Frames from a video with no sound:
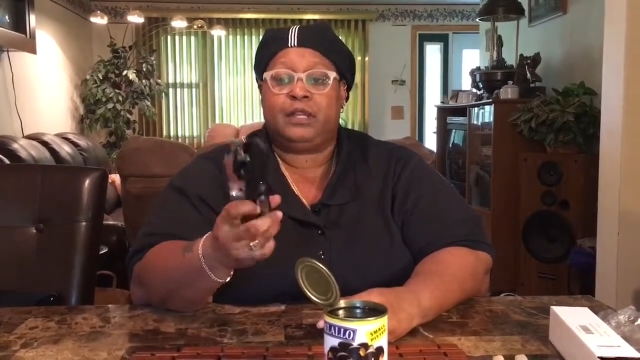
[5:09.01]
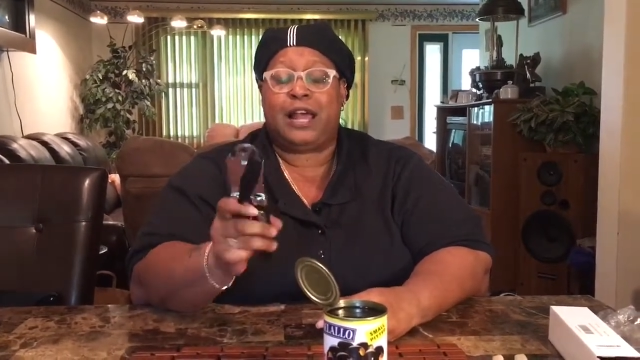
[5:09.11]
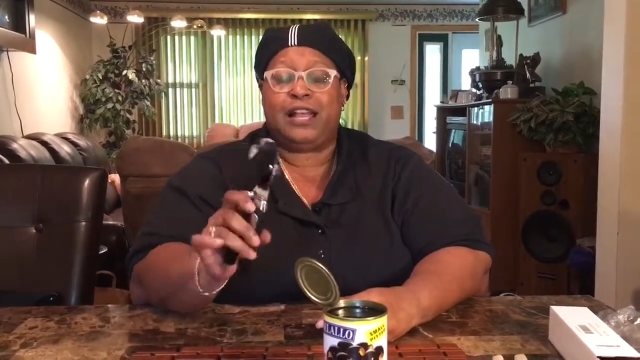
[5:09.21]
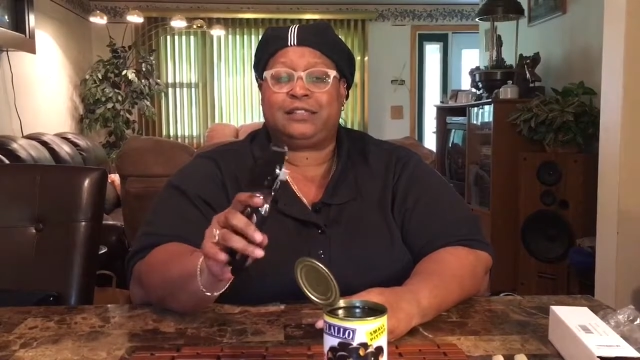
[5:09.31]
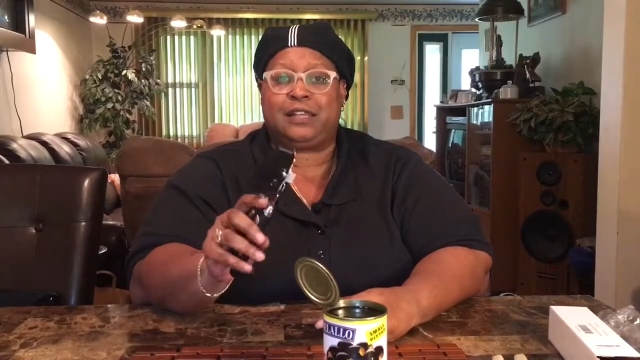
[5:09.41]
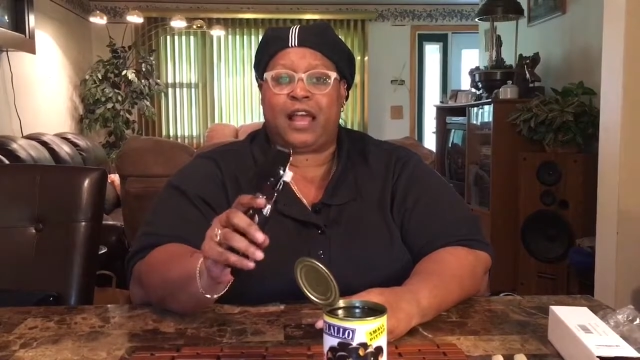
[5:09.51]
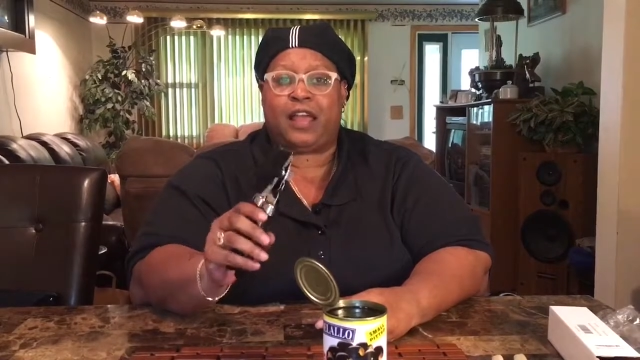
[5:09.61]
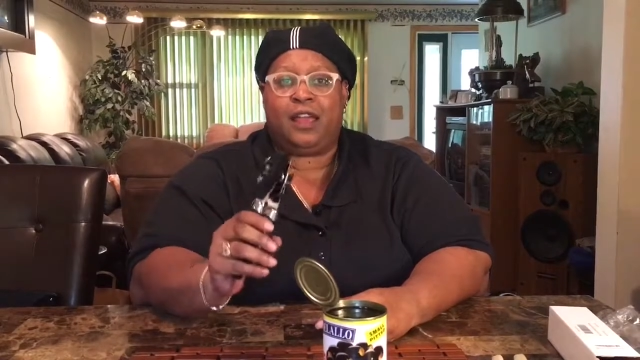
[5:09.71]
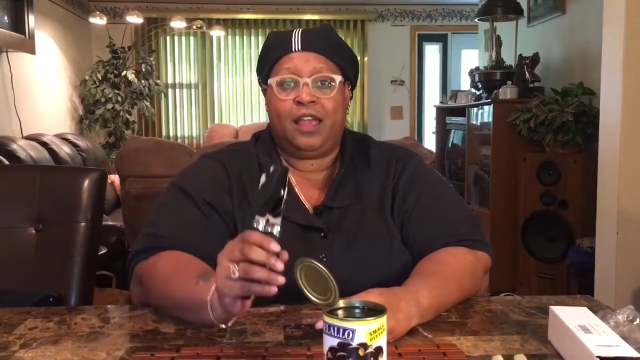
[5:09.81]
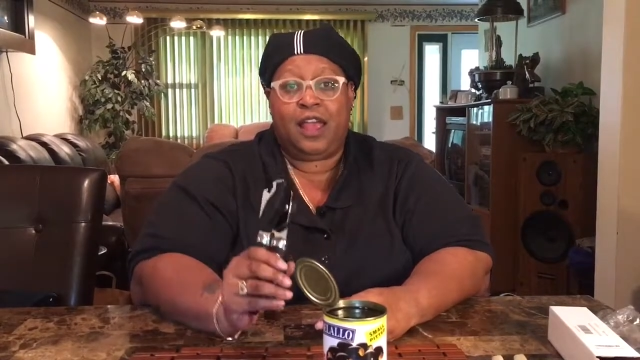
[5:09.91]
Nice and
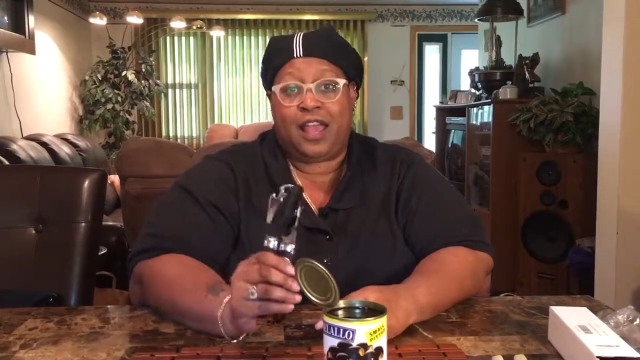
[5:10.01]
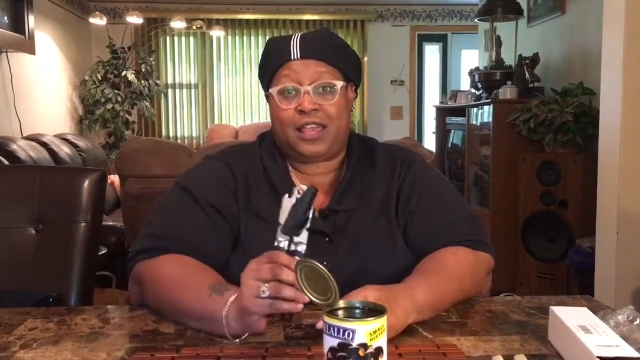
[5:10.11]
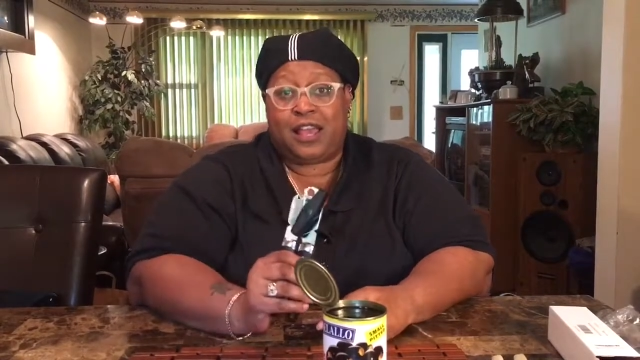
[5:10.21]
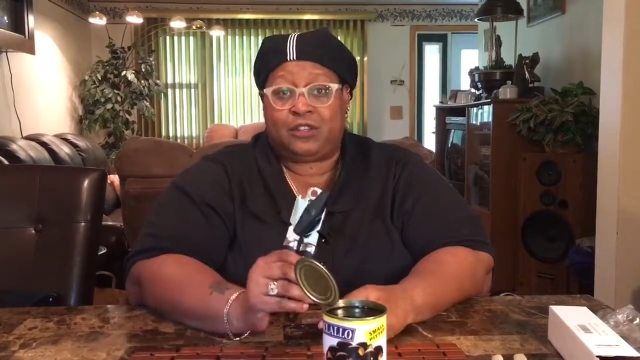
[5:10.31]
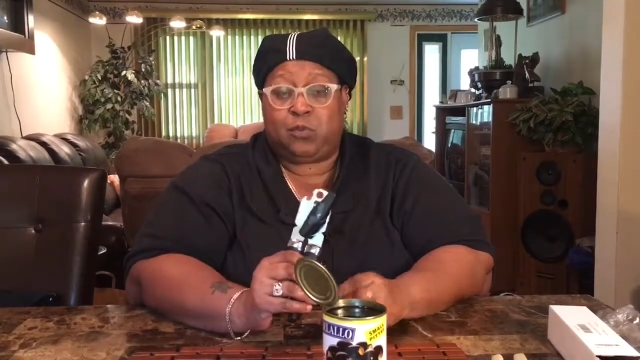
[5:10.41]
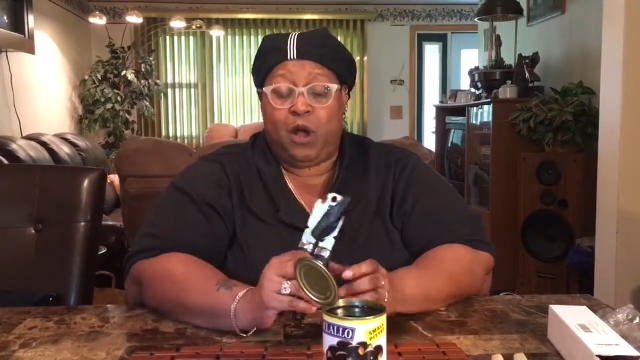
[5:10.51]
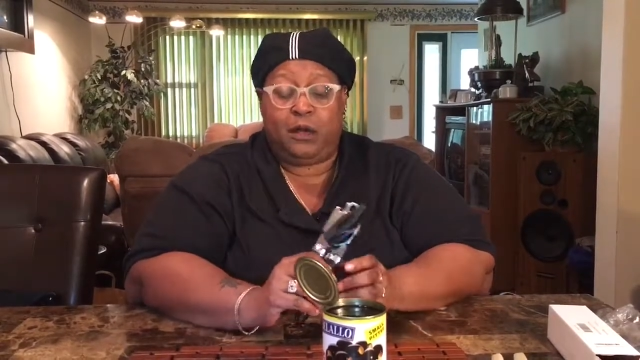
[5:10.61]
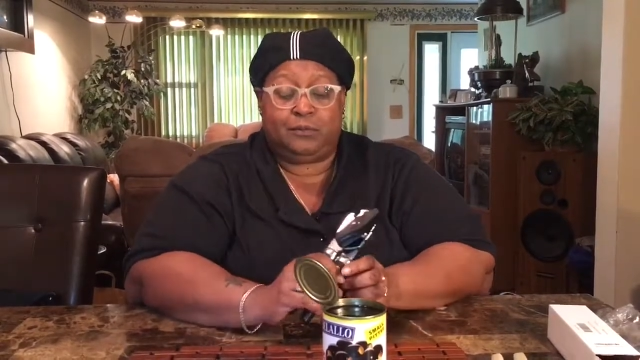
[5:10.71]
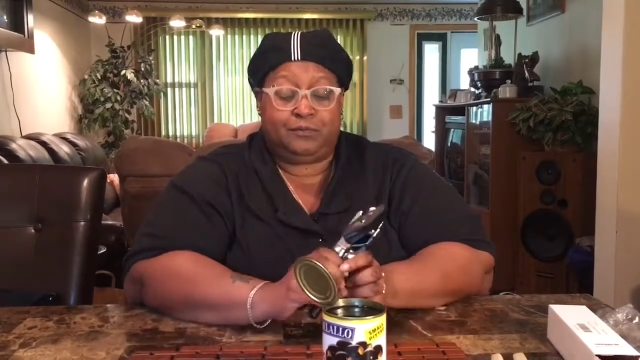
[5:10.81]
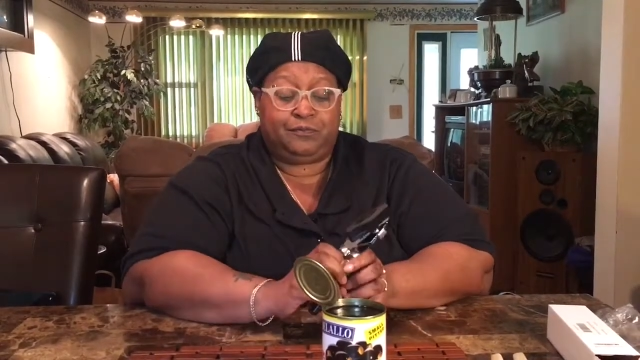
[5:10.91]
light. And guess what?